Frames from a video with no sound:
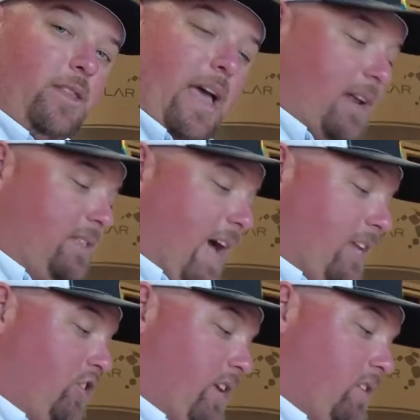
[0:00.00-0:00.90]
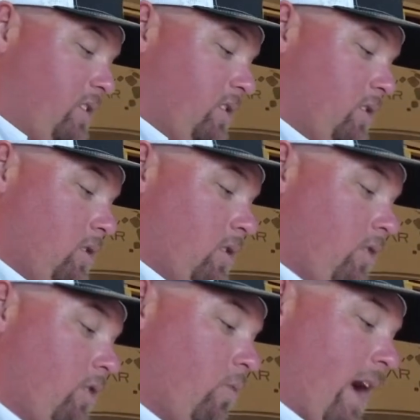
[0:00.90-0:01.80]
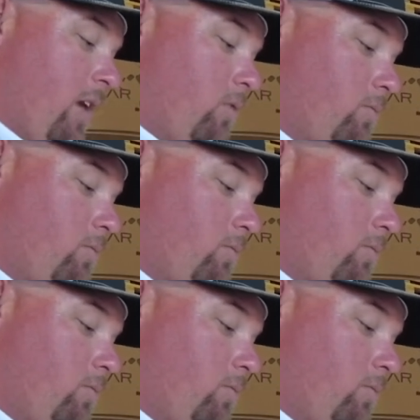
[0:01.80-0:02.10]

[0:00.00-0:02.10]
that attaches the rail.